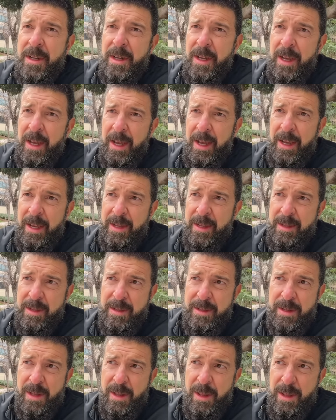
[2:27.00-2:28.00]
And
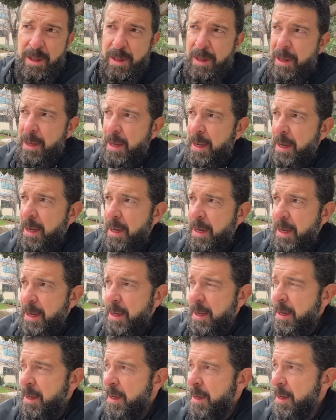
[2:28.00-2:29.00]

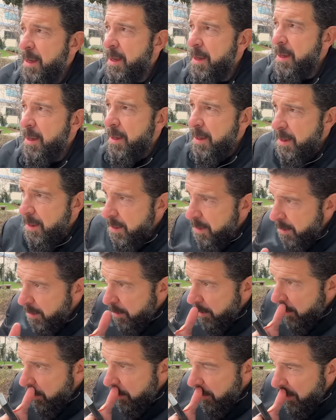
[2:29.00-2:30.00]
the
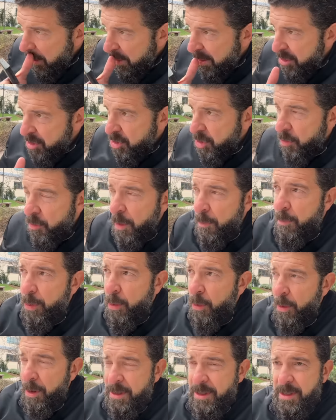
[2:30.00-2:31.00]
initial
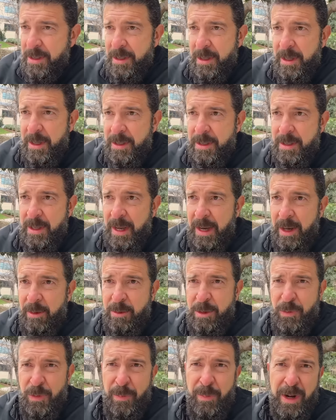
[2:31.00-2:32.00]
report is that it
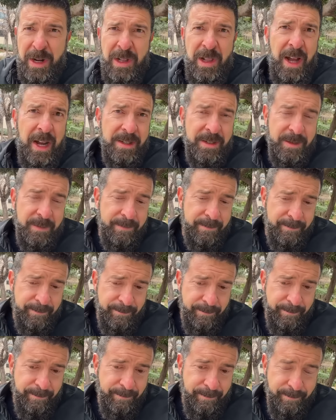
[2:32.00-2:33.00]
was from a clot.
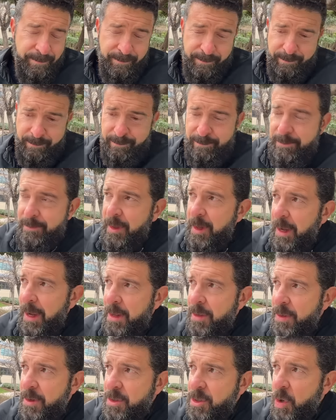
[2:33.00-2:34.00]

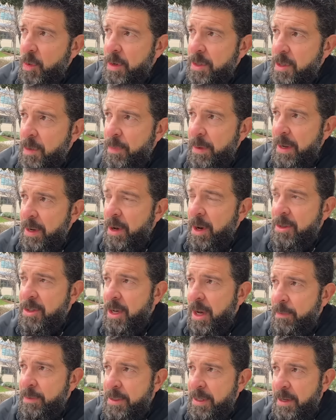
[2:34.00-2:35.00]
And there's going to be an
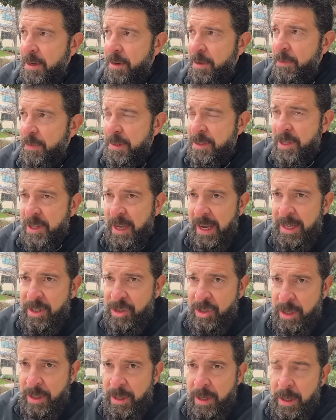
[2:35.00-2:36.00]
autopsy and an
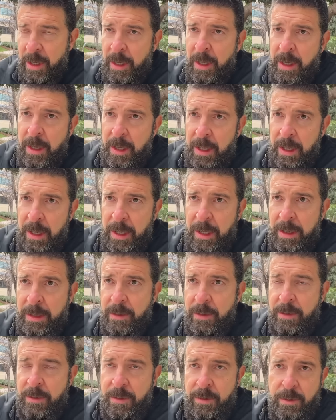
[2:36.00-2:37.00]
investigation.
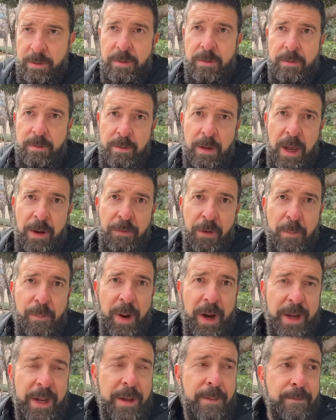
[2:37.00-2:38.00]
And
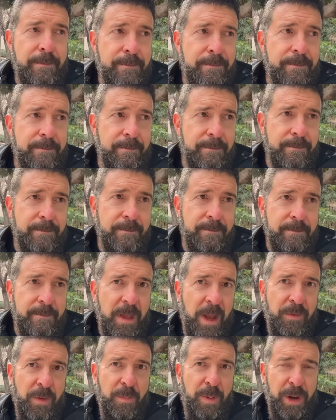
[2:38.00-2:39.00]
everybody
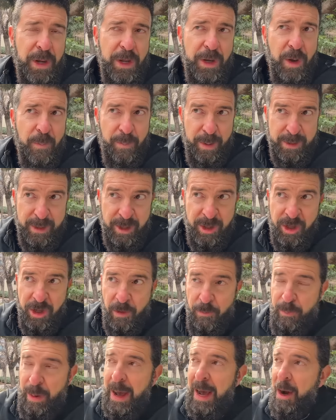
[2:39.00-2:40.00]
in a position
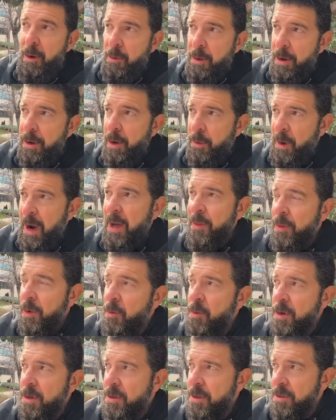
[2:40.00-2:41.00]
of power around the
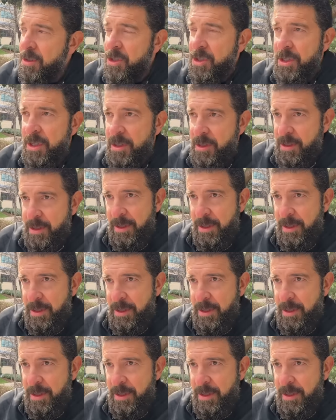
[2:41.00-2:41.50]
world should